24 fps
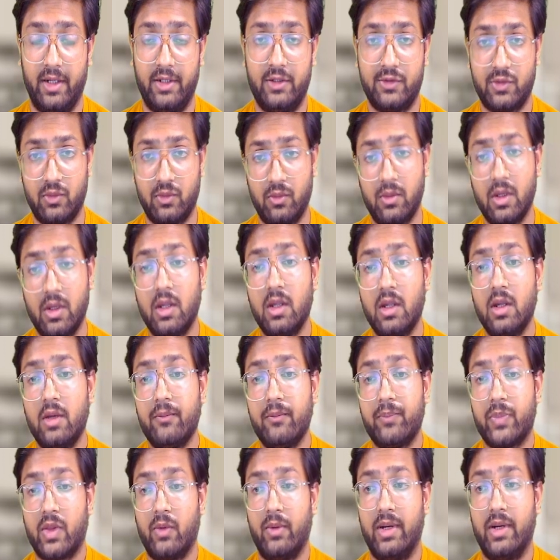So
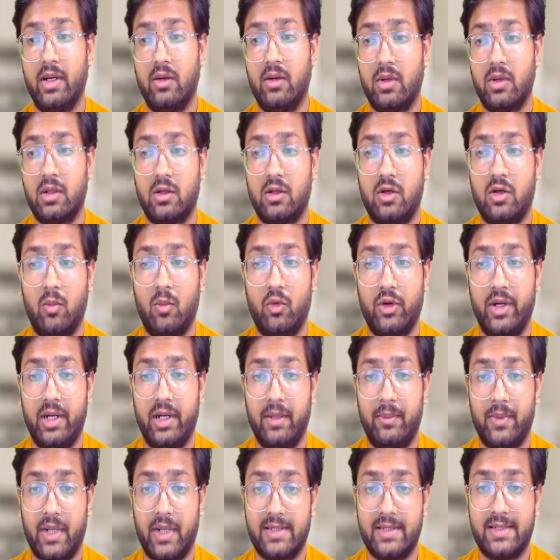whenever the commodity
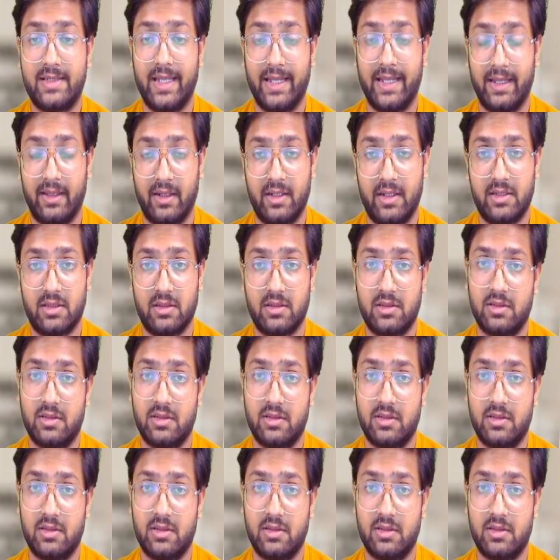price increases,